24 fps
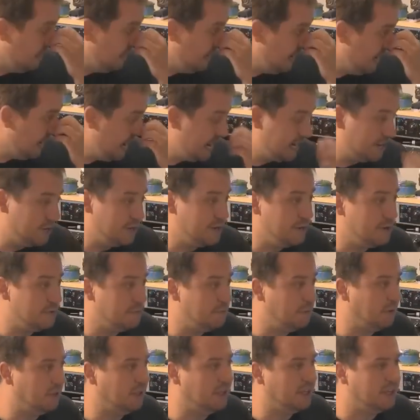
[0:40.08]
and I
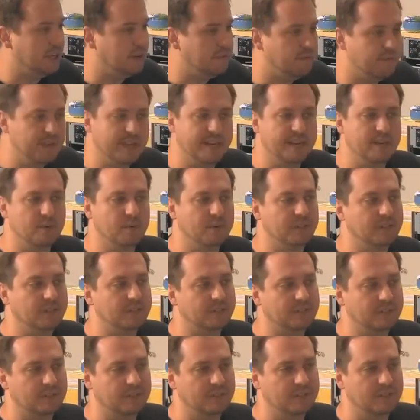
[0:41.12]
couldn't believe that it
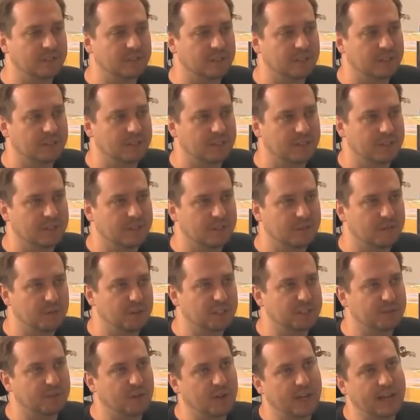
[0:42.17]
was.
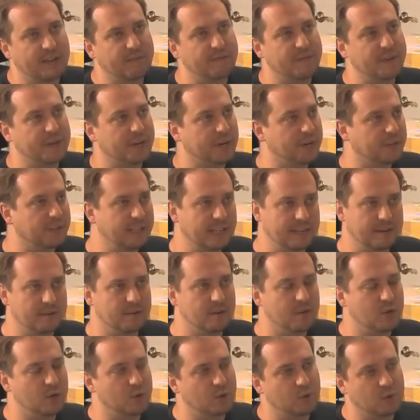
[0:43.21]
First of all, I figured that
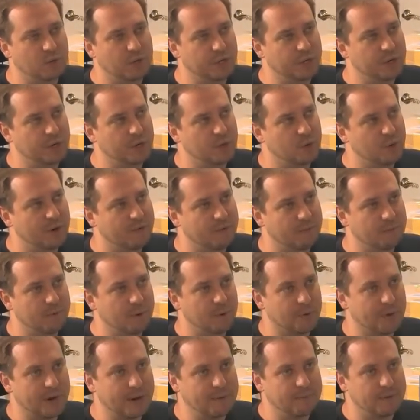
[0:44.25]
whoever
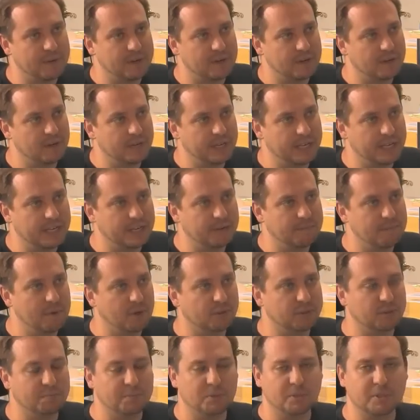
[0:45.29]
programmed it needed
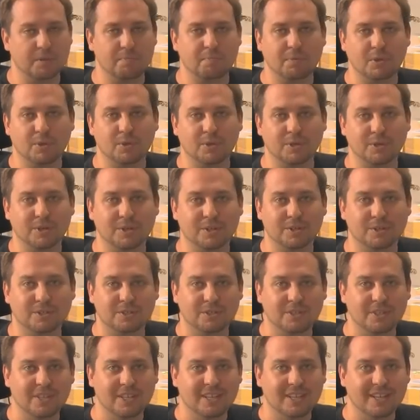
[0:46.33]
multiple
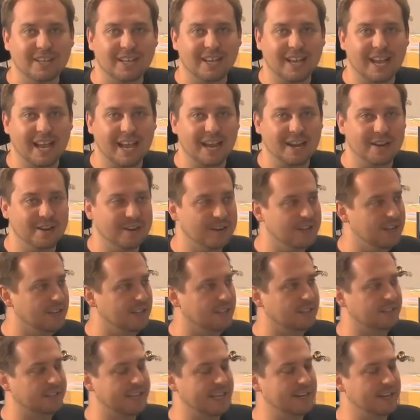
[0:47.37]
computers, and
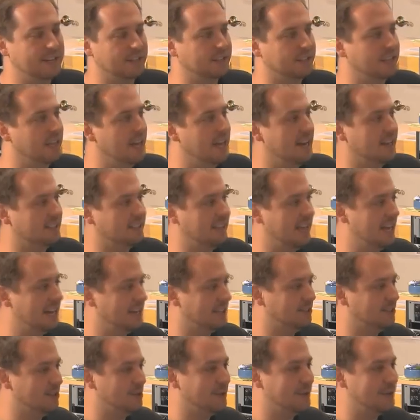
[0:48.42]
tenor sax had
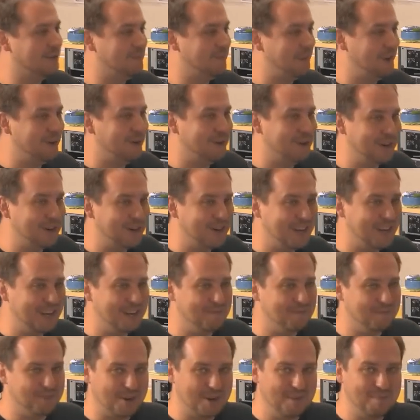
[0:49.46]
its own computer,
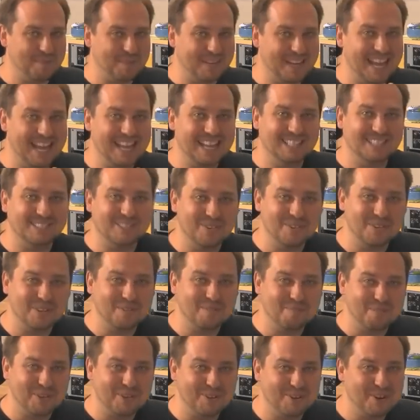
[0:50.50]
and trumpet had its own
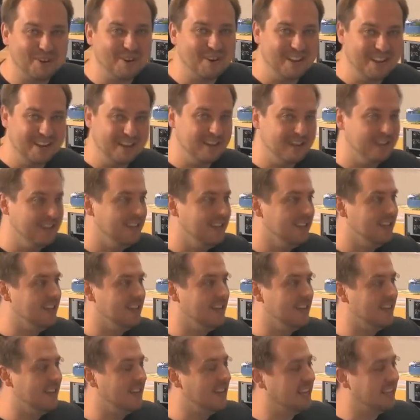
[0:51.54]
computer, and
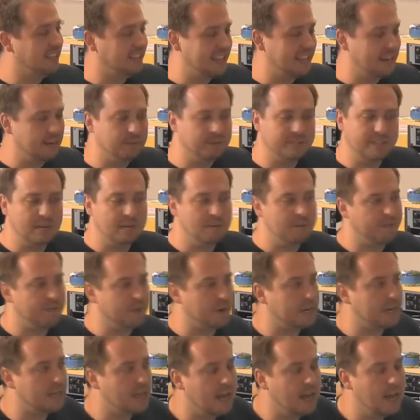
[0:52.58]
that it was going to be
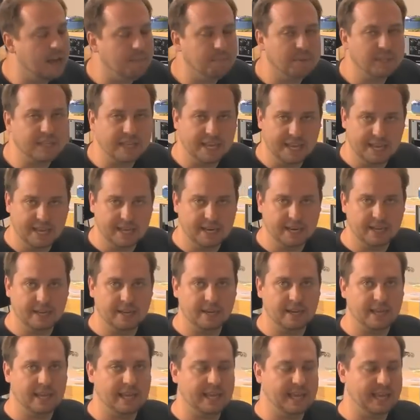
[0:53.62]
very
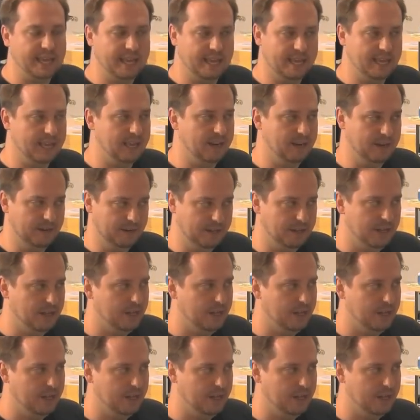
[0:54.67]
complicated. And